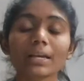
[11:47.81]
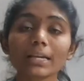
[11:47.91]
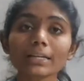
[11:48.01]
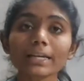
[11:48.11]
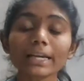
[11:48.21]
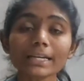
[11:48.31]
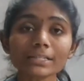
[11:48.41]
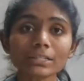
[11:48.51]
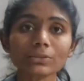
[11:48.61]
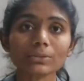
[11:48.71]
It
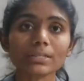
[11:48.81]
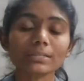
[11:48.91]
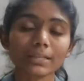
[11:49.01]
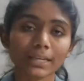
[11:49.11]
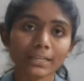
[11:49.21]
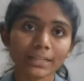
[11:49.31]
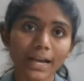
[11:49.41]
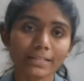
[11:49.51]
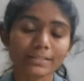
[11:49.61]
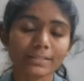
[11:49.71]
leads to the skin
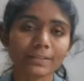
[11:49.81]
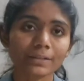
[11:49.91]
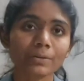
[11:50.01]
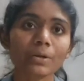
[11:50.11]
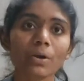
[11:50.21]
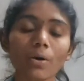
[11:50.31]
cancer